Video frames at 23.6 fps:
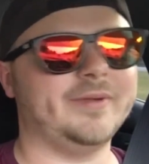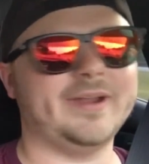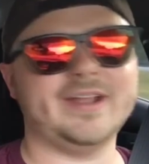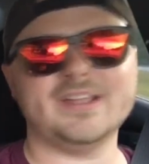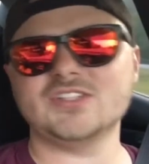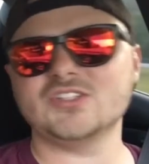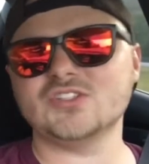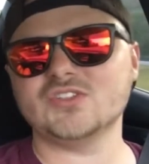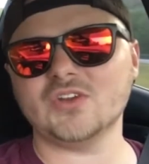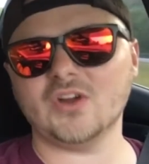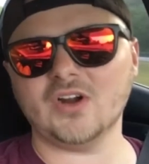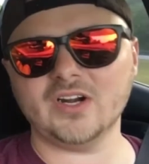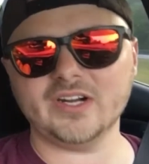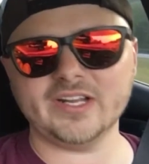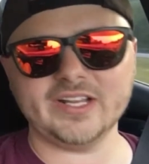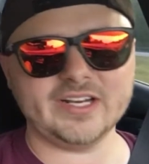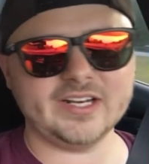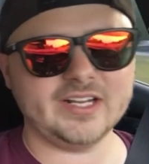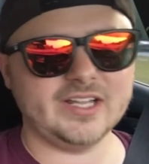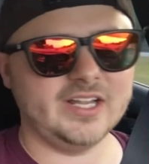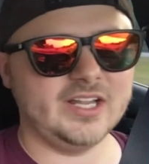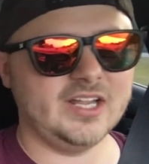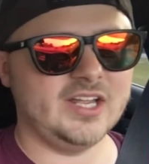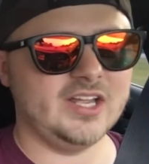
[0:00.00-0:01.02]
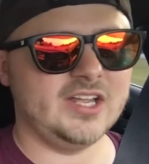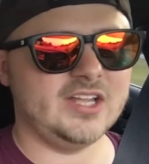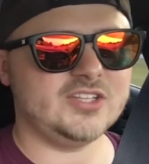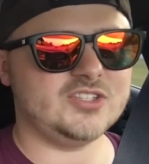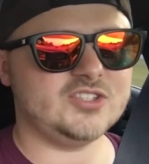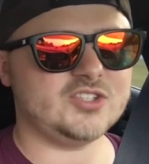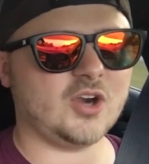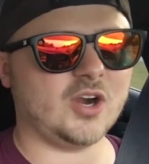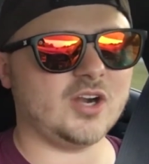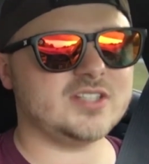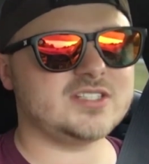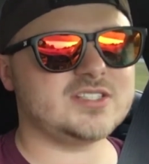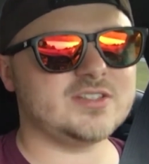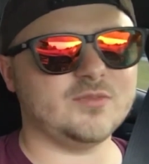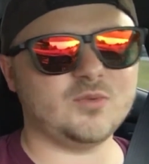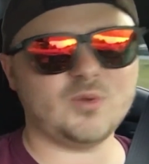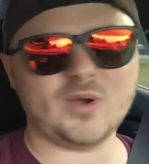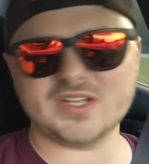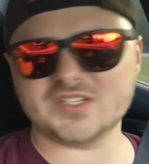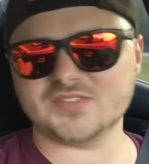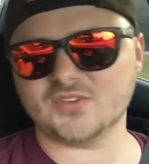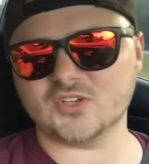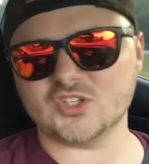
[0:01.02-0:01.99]
started Darts of
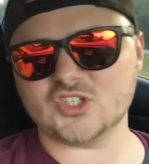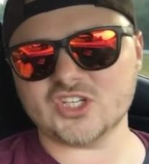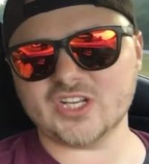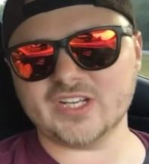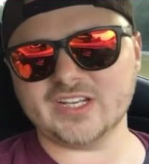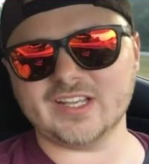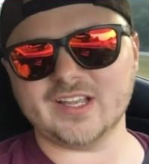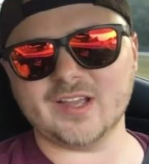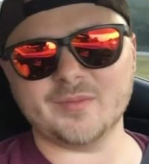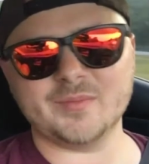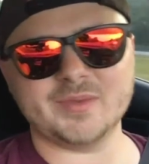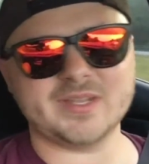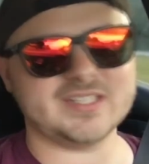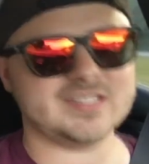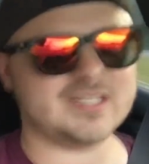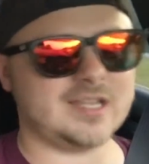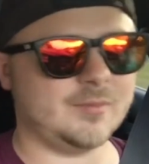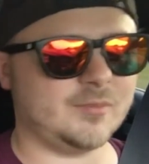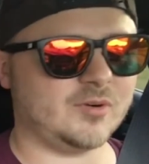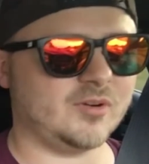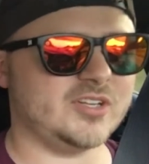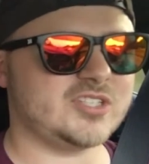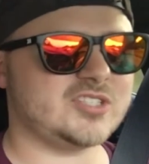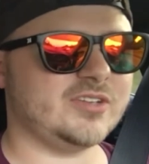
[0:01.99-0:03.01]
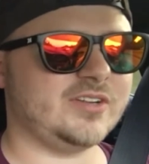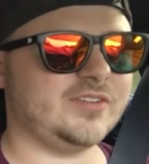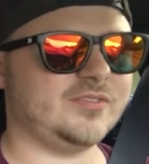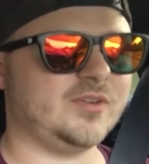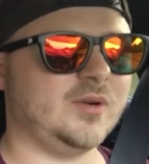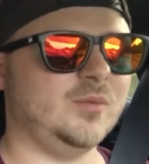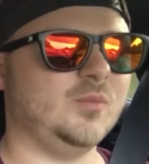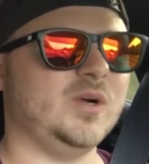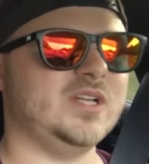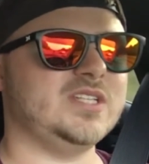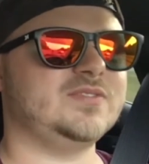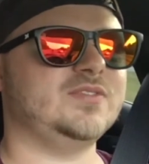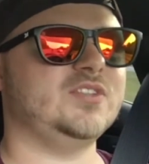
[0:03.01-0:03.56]
West Virginia, because I'm originally from West